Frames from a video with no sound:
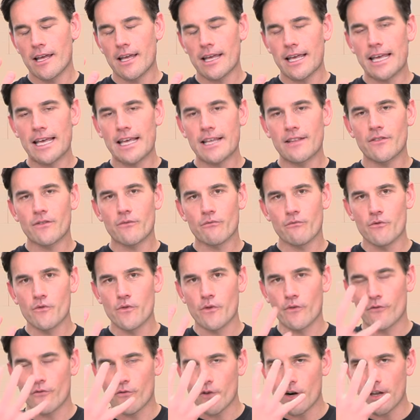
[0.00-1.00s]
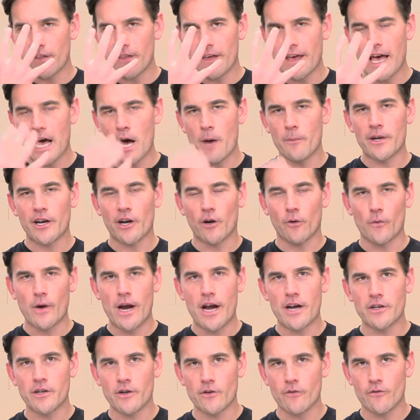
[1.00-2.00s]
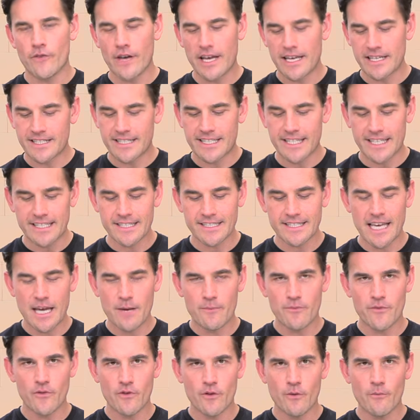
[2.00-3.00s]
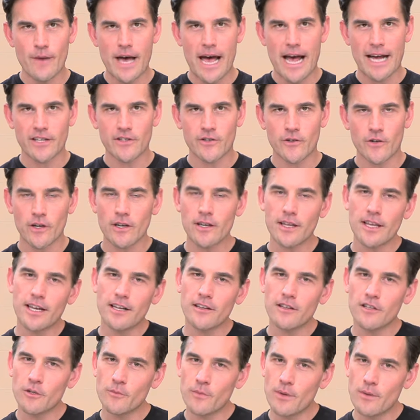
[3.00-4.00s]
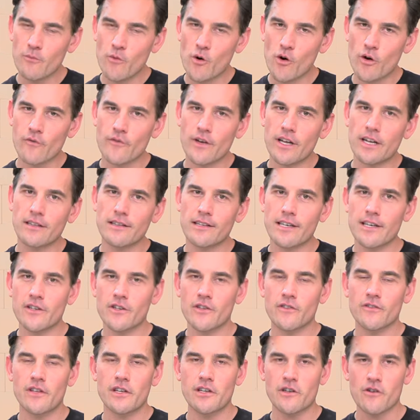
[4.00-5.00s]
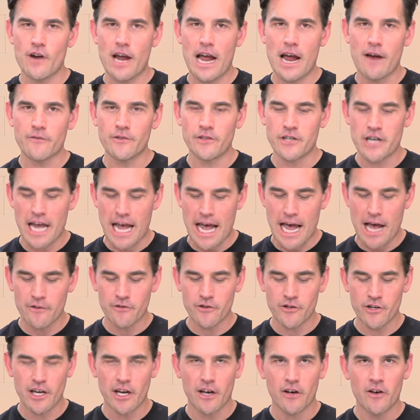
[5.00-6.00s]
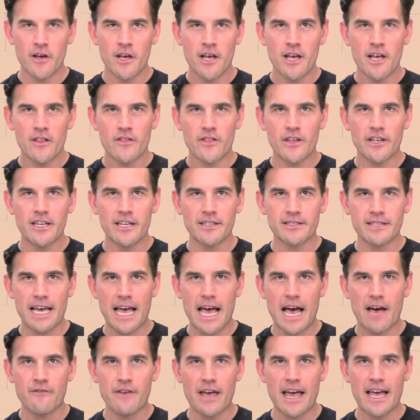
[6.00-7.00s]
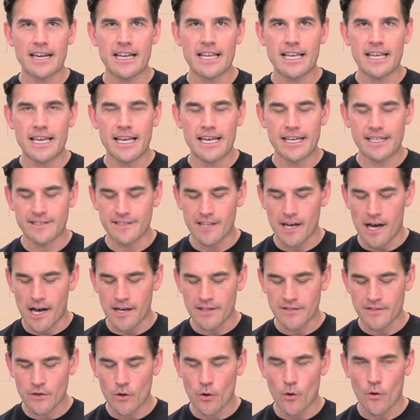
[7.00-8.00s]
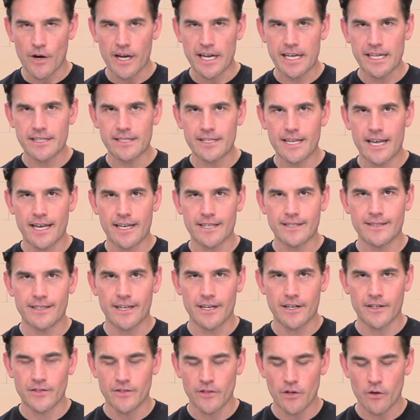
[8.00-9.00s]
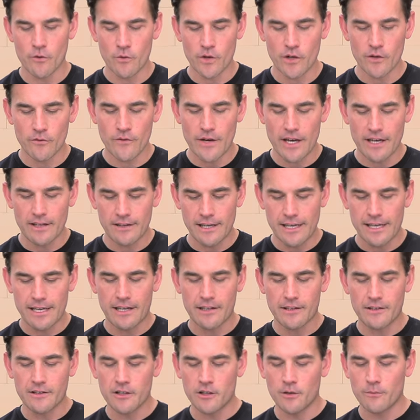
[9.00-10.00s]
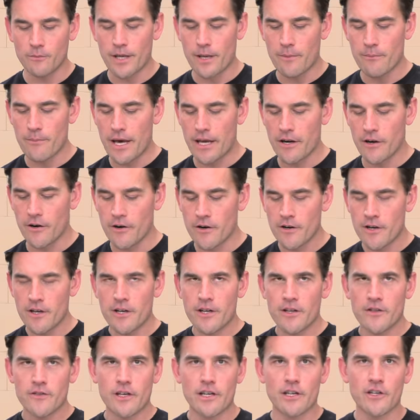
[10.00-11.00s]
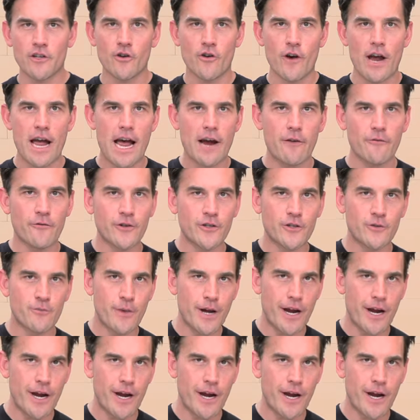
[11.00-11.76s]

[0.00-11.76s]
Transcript: in through the front of the helmet around your face to escape through the back. So you're gonna get a little bit more ventilation than your average half shell that doesn't have any exhaust or intakes there. So it will ventilate a little bit better than your average